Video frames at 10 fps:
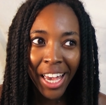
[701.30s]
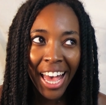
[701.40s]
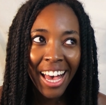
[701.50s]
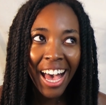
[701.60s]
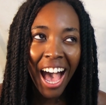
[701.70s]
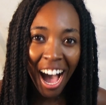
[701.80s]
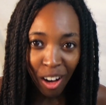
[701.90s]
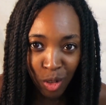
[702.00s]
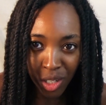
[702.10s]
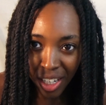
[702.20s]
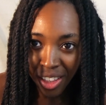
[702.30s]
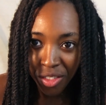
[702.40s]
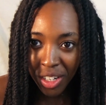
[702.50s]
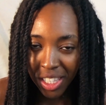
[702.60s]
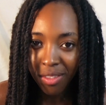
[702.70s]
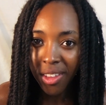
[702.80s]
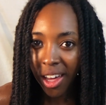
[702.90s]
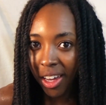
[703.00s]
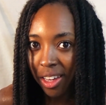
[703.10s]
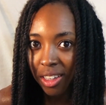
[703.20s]
hair out, and the reason for
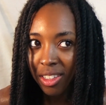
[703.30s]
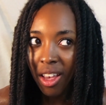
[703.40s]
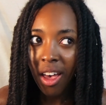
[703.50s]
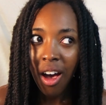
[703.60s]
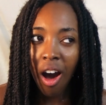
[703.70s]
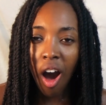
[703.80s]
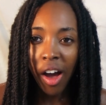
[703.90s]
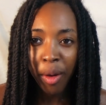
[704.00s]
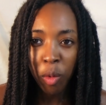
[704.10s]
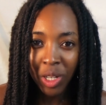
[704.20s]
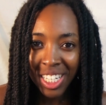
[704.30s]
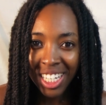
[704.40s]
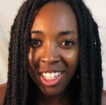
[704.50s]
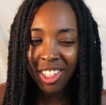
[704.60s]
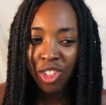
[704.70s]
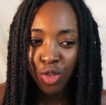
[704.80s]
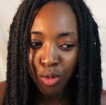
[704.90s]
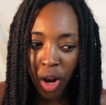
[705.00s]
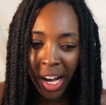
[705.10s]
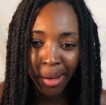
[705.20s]
that is I want it to
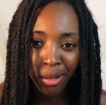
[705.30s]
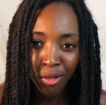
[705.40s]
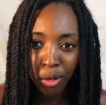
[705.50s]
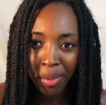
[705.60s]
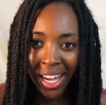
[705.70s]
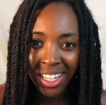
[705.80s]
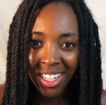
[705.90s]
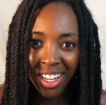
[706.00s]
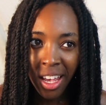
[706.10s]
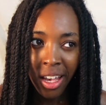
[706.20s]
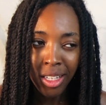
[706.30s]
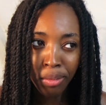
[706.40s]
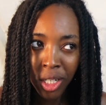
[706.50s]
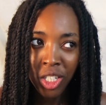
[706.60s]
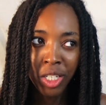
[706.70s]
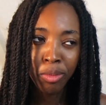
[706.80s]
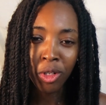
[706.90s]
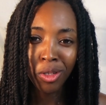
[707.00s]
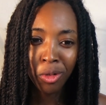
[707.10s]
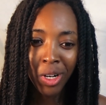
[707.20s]
dry before bed as much as
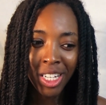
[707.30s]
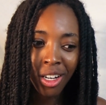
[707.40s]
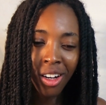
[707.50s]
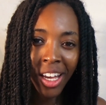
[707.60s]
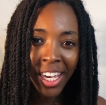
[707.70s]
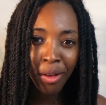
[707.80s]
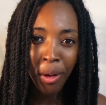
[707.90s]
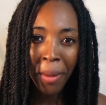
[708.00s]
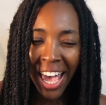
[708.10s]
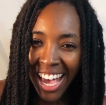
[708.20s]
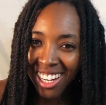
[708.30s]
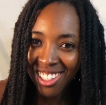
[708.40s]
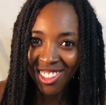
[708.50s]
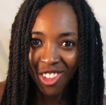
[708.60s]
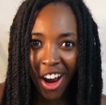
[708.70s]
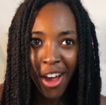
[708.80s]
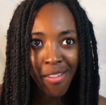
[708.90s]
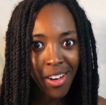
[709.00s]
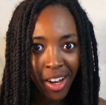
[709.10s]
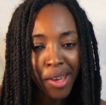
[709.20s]
possible. I don't like it when my hair doesn't dry
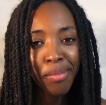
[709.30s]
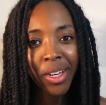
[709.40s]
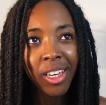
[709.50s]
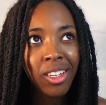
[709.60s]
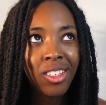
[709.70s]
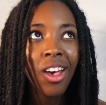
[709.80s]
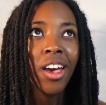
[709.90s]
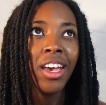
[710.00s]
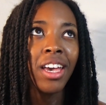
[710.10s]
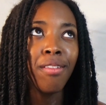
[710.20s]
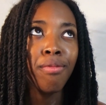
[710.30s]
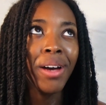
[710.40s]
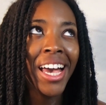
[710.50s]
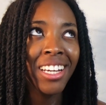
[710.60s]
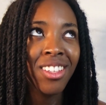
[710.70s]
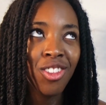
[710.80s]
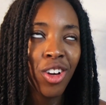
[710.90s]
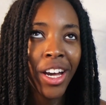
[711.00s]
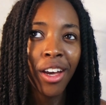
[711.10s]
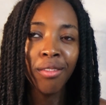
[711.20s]
overnight, because if my hair doesn't
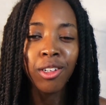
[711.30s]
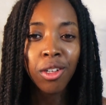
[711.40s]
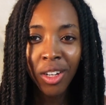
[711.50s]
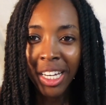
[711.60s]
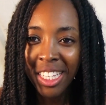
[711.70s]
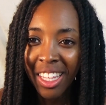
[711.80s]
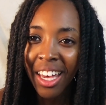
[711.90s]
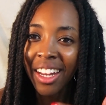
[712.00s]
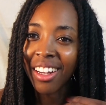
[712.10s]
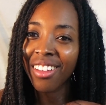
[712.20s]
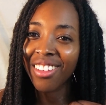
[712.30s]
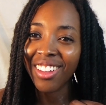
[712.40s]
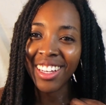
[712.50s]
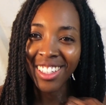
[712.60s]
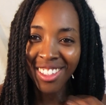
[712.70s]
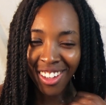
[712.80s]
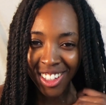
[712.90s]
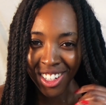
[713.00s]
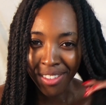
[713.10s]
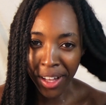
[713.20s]
dry over 2 nights, then it
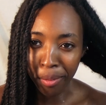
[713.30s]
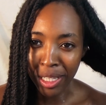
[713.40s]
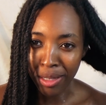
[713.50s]
starts to develop a